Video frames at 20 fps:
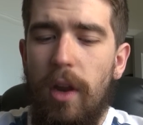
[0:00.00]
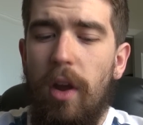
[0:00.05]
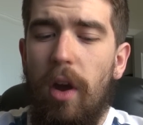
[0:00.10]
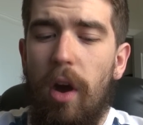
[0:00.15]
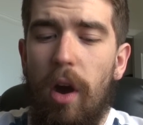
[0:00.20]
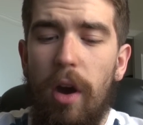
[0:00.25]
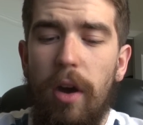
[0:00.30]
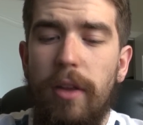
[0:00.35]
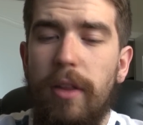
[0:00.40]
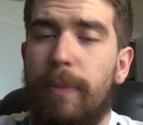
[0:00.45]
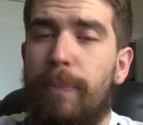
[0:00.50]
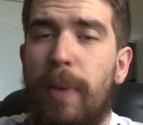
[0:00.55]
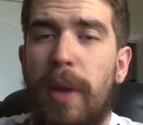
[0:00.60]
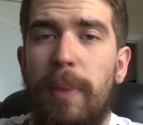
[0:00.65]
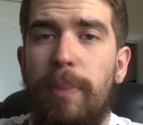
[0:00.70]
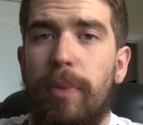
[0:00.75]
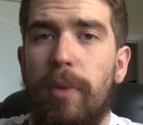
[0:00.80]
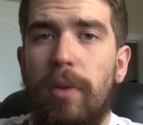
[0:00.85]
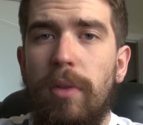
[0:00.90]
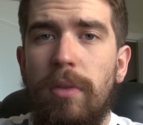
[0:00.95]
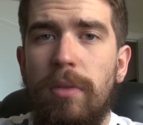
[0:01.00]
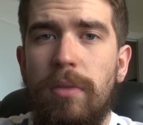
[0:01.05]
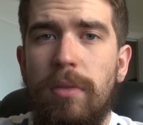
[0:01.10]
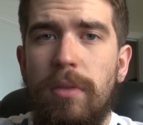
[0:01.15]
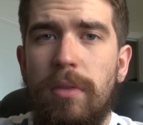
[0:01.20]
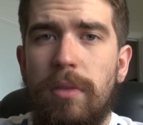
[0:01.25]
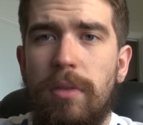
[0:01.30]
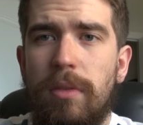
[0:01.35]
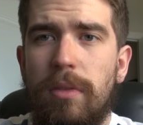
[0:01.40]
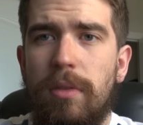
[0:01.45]
the people
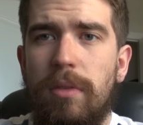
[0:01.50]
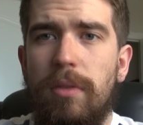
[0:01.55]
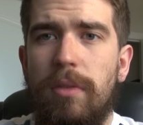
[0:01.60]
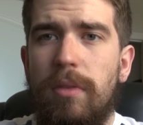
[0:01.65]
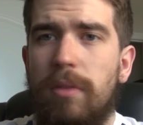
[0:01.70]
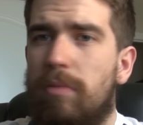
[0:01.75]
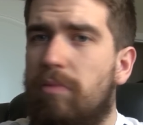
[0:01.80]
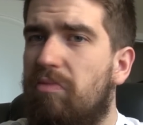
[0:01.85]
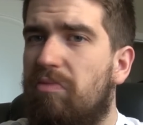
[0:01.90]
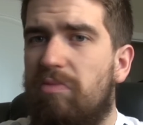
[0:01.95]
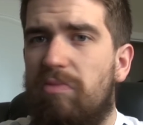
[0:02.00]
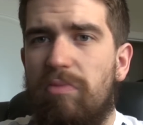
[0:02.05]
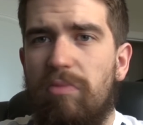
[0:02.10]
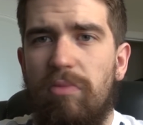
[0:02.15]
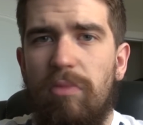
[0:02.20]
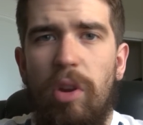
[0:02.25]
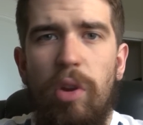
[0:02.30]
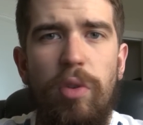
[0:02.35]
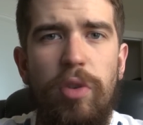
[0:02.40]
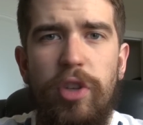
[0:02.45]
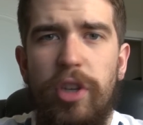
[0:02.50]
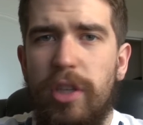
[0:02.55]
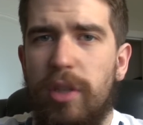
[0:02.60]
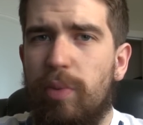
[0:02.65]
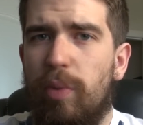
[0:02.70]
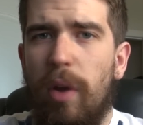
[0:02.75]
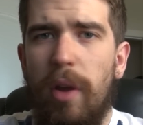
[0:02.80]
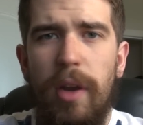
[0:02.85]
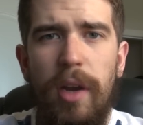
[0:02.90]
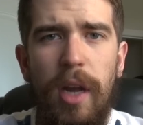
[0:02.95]
who
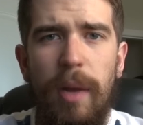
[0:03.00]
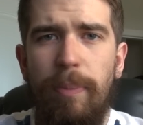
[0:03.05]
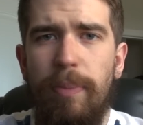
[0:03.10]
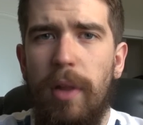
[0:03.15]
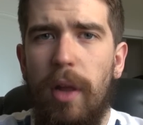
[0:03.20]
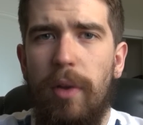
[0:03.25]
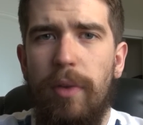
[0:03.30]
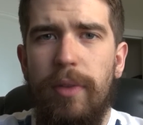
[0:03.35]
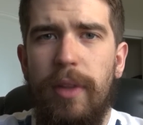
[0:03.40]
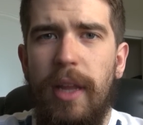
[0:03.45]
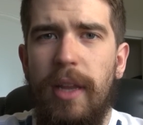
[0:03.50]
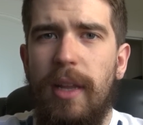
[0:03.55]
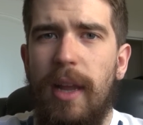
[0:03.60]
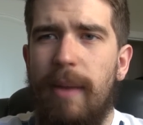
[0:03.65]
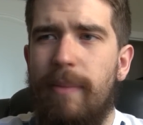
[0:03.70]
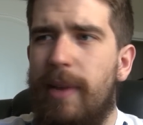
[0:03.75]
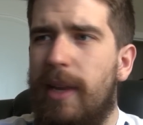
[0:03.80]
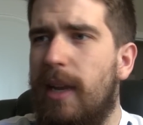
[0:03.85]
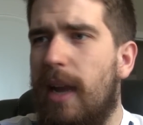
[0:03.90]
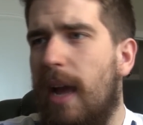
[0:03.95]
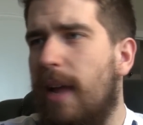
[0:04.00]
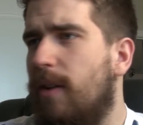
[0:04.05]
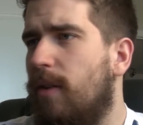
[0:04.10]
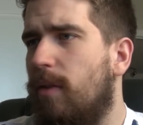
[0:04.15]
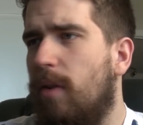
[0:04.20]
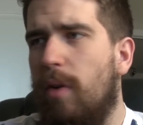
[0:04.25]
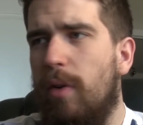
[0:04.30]
just want an upload.